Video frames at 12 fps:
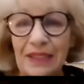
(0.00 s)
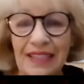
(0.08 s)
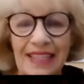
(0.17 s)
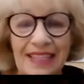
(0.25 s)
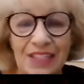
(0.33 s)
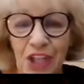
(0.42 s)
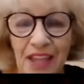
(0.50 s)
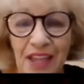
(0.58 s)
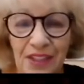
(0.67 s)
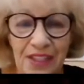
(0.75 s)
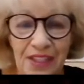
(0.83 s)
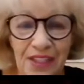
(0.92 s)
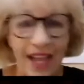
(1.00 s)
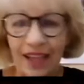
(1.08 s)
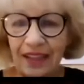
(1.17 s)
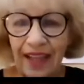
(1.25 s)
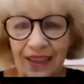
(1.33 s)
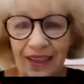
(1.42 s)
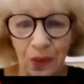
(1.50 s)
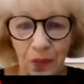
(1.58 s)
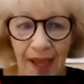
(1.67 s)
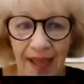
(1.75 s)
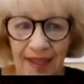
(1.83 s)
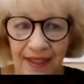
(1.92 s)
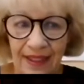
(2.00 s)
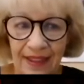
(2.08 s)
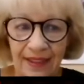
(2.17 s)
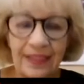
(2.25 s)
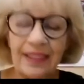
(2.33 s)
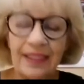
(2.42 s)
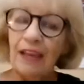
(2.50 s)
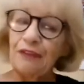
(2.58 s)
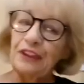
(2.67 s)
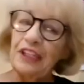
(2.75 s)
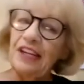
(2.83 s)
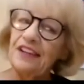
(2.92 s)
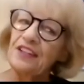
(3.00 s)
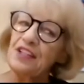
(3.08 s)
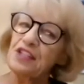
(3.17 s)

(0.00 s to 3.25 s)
with each other. It's not like a wedding. If you're here to